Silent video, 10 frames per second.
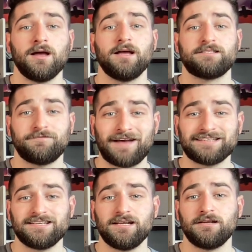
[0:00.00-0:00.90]
It's a
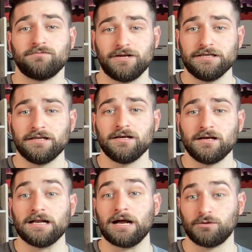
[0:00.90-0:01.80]
fascinating read,
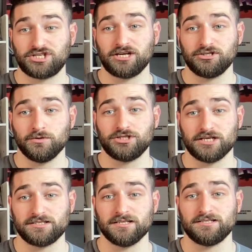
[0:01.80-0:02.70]
and I wish I could do it
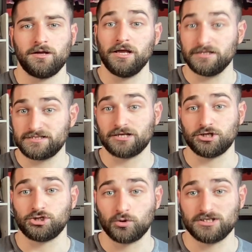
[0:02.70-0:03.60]
justice in such a
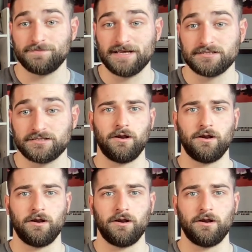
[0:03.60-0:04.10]
short space.